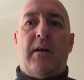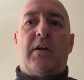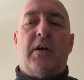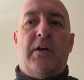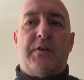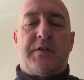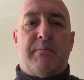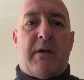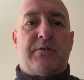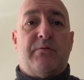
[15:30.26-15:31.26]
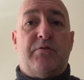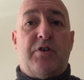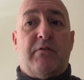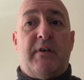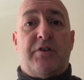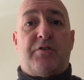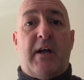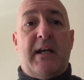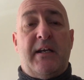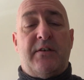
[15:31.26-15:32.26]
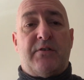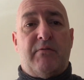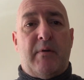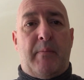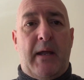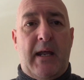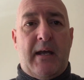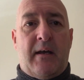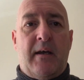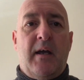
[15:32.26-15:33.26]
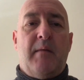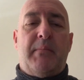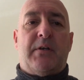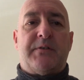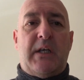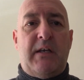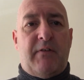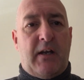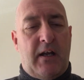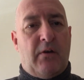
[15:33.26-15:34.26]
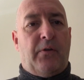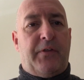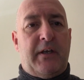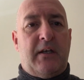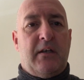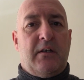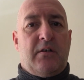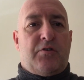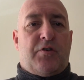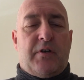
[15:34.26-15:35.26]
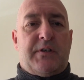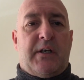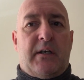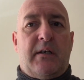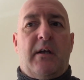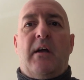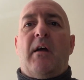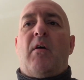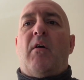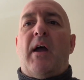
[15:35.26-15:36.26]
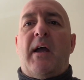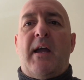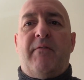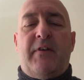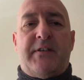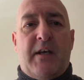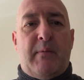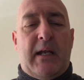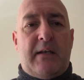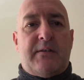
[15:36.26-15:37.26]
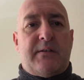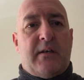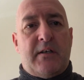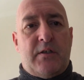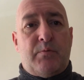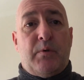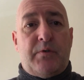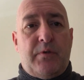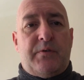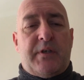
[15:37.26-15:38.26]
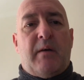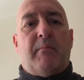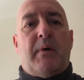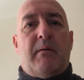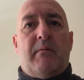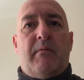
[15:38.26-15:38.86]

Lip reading: occurs to muscle during training to repair, because even a healthy trotter, every time it exercises, will do some